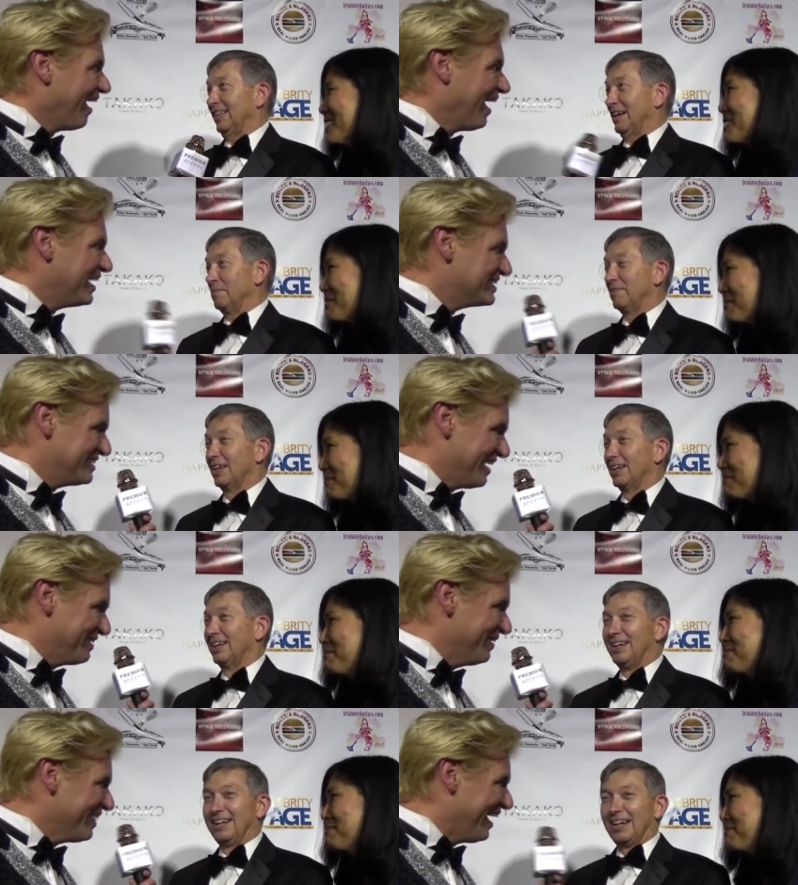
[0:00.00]
Speaker 1: I did not
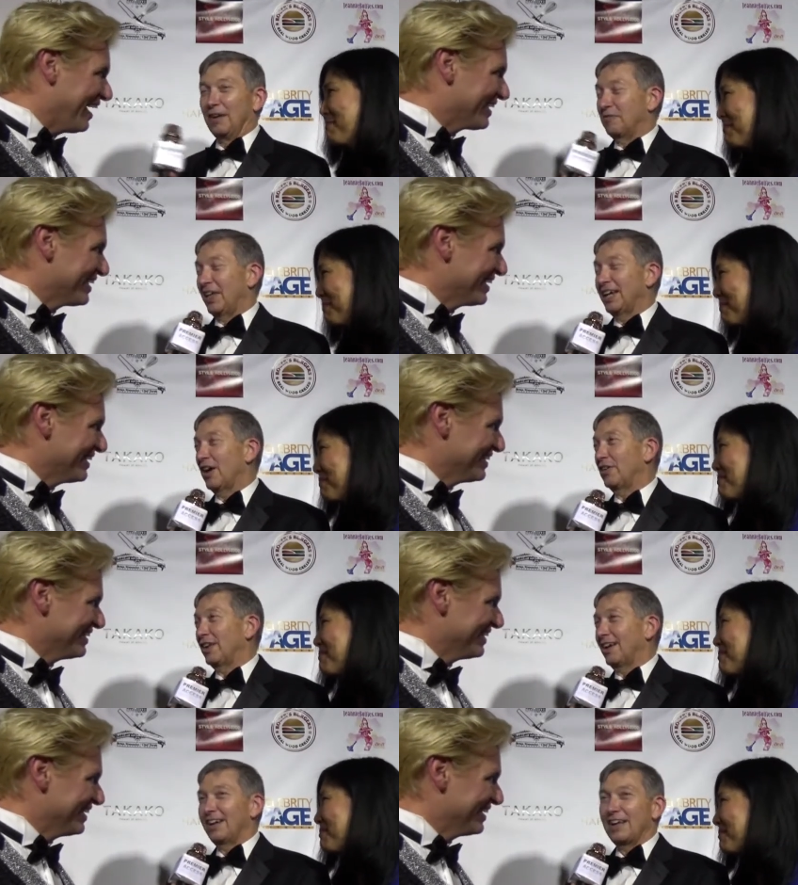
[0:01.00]
know that.
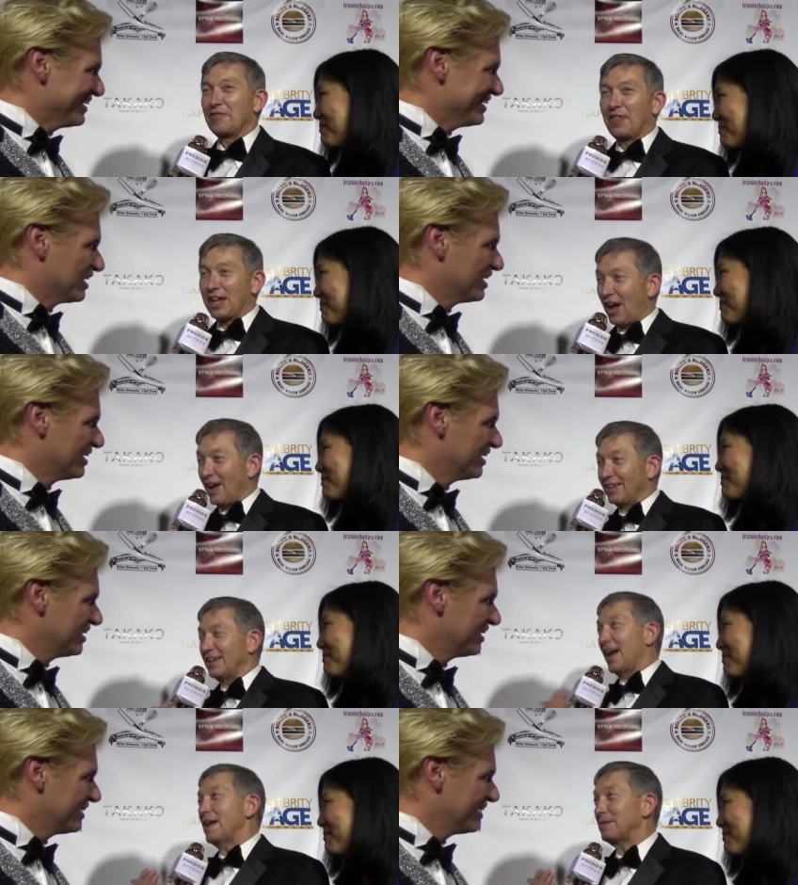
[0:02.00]
If they aren't
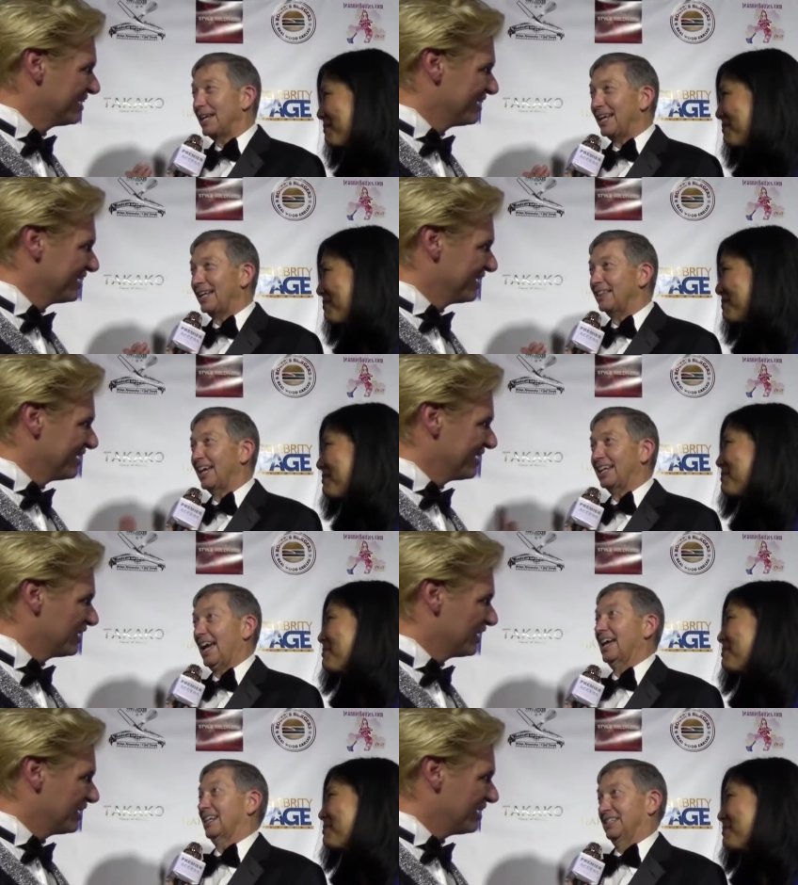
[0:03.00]
nominated, they
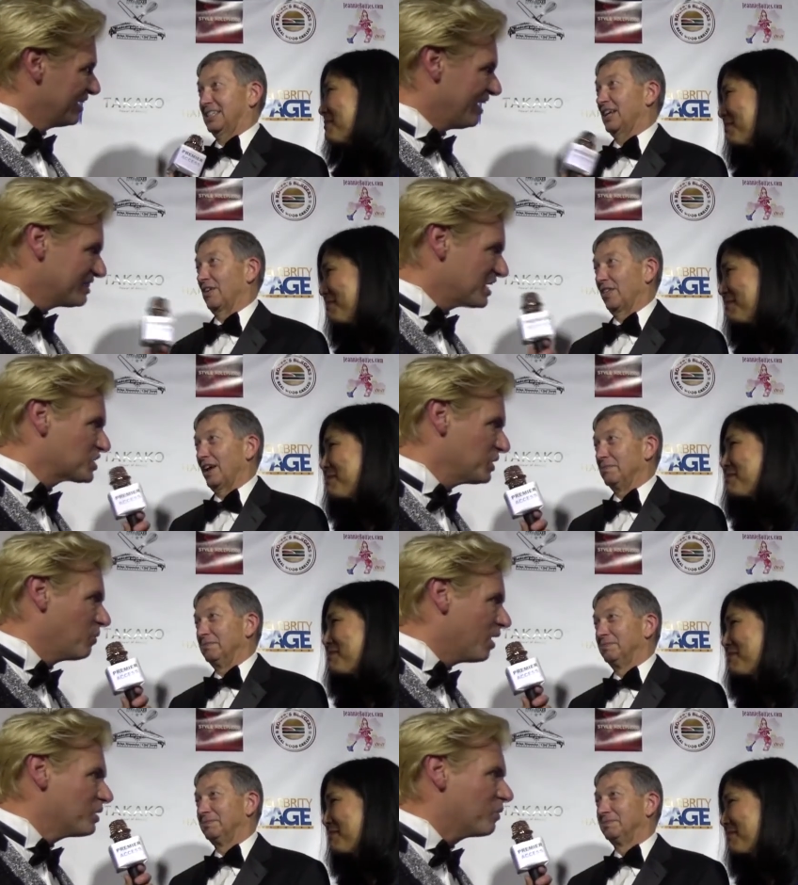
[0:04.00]
can't consider.
Speaker 2: I thought she
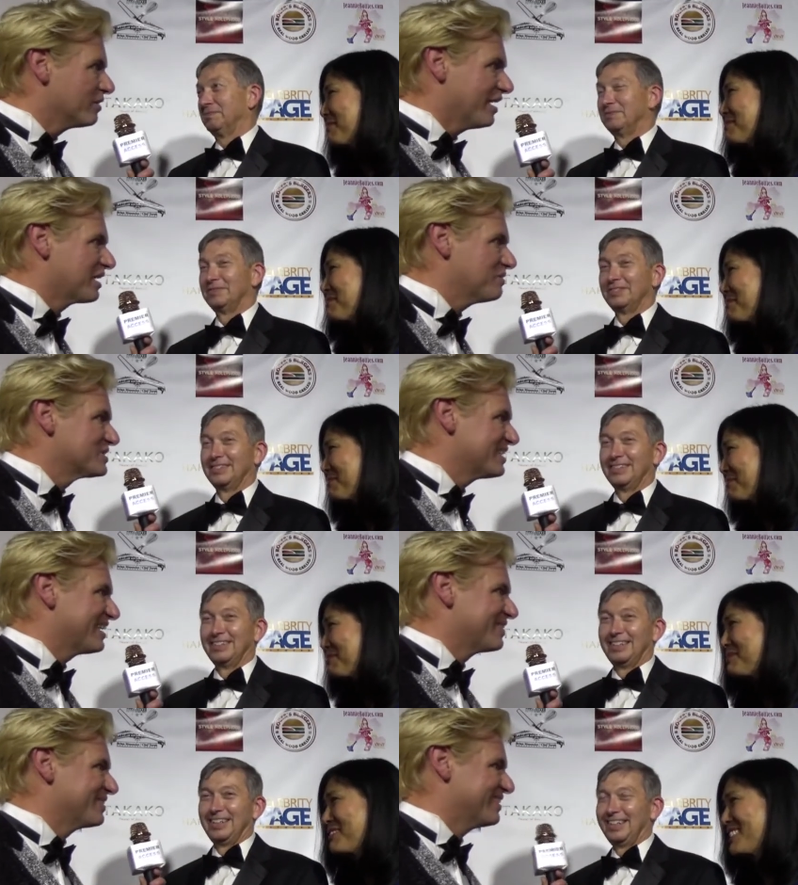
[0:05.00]
wanted one, like it was
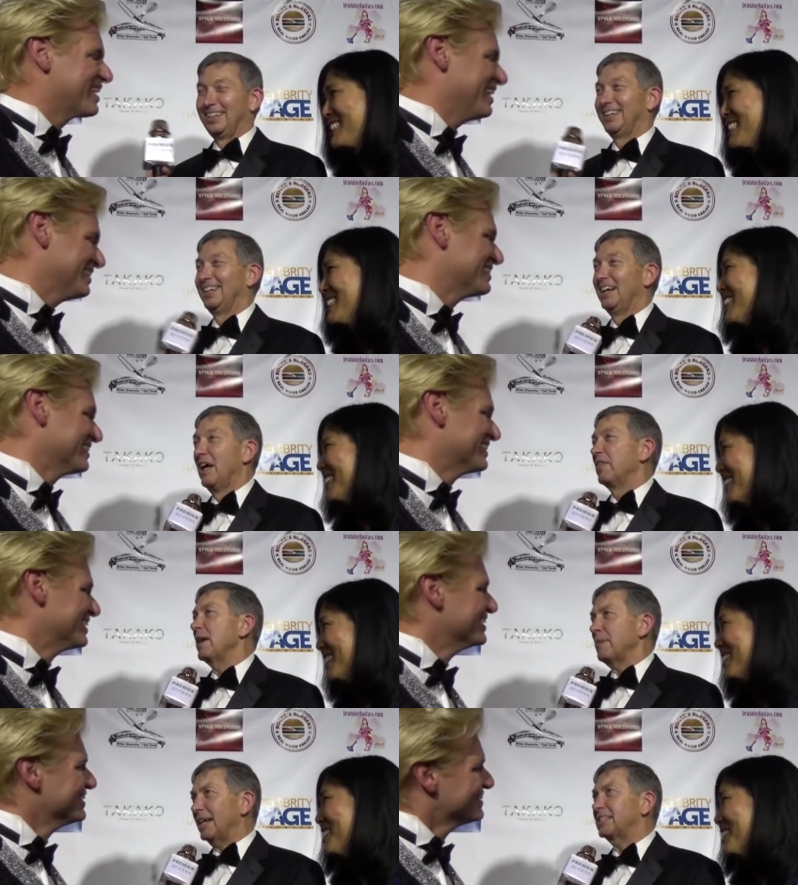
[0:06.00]
like her. Okay.
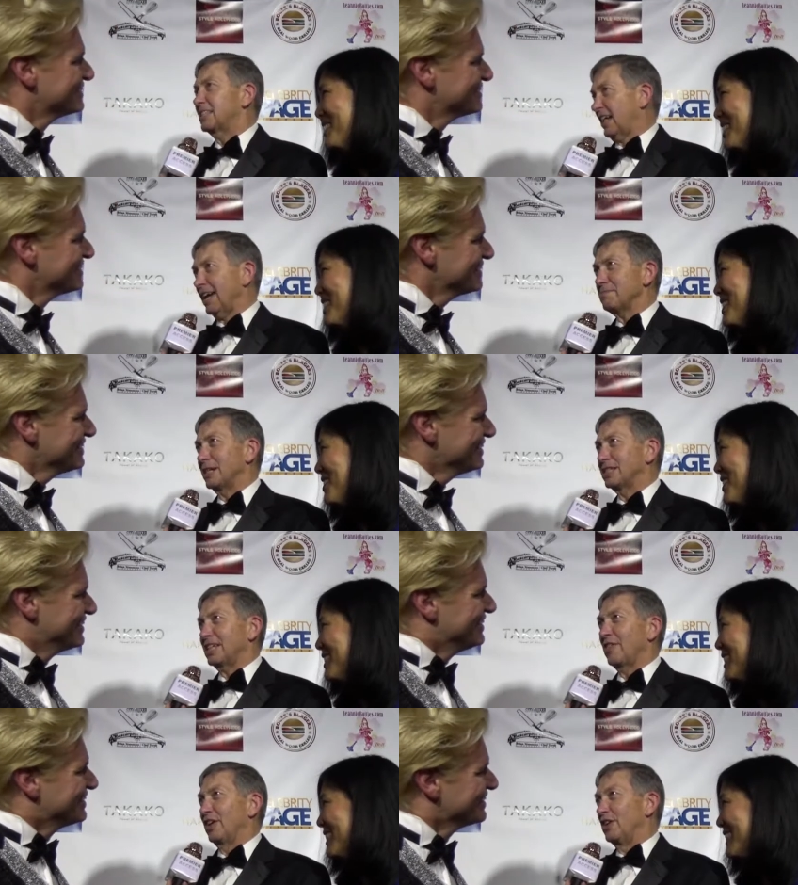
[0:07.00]
Speaker 1: She made statements
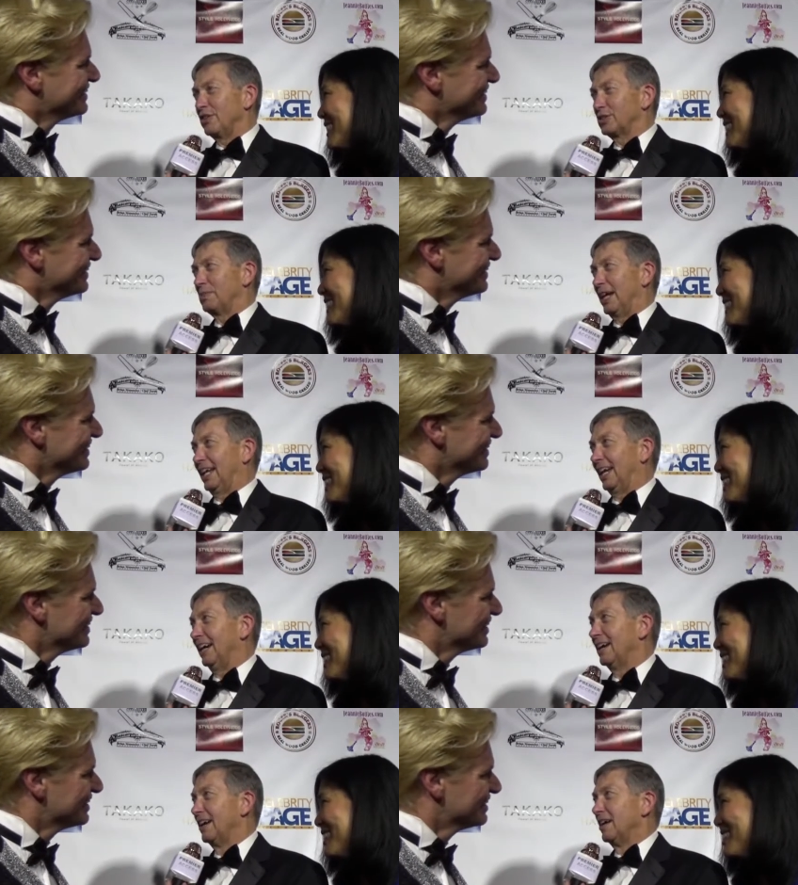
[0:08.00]
in the news
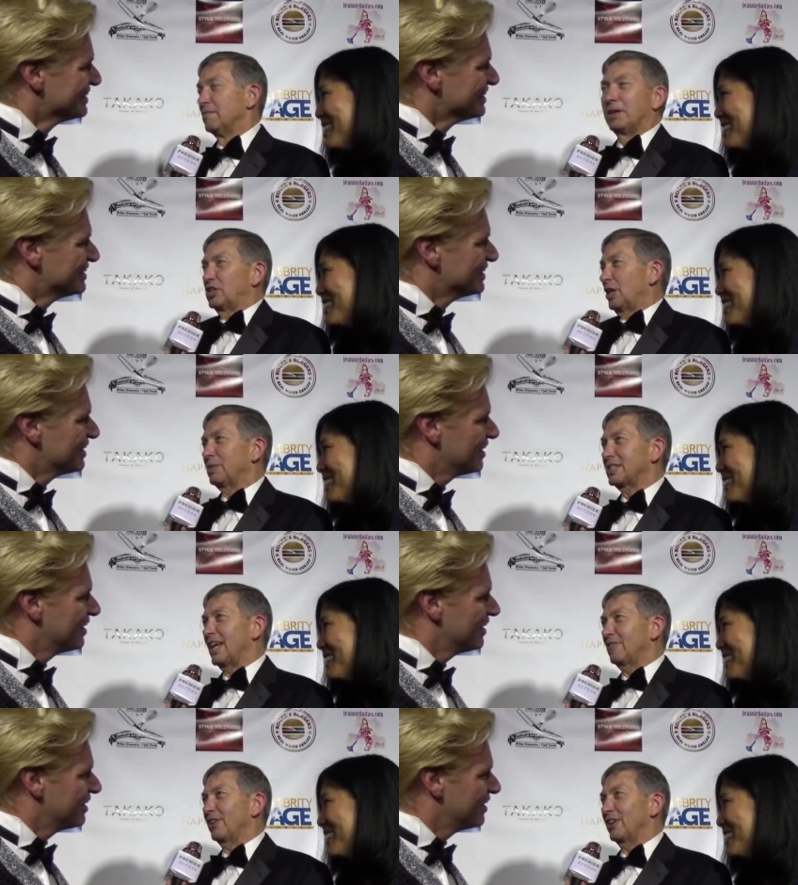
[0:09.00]
media, but she was
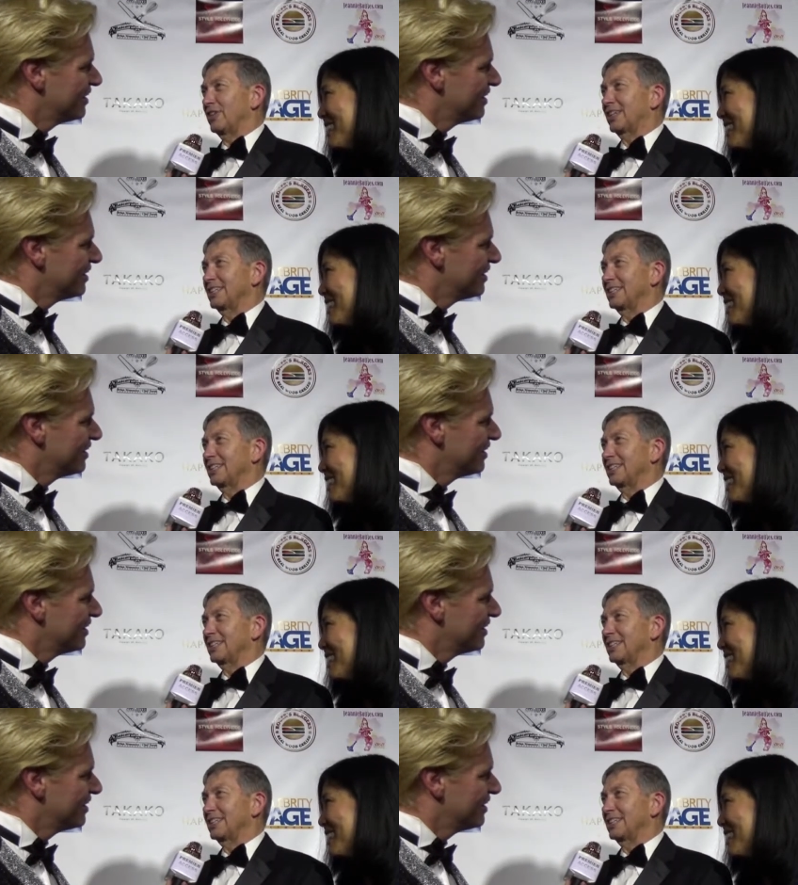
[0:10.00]
never under